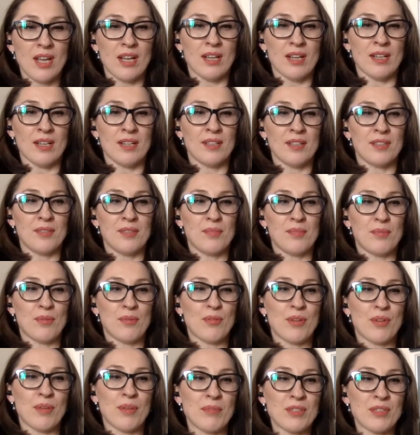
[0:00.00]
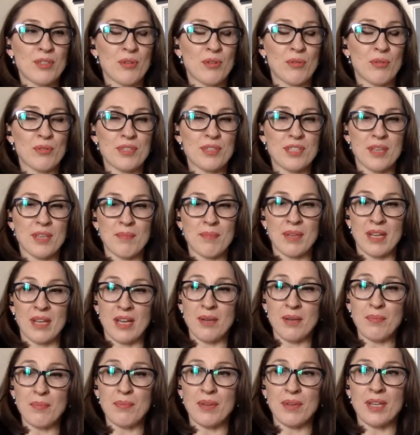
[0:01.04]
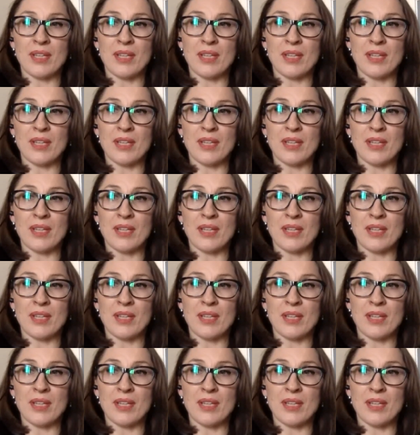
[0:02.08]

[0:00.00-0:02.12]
The program is called STEMming Up,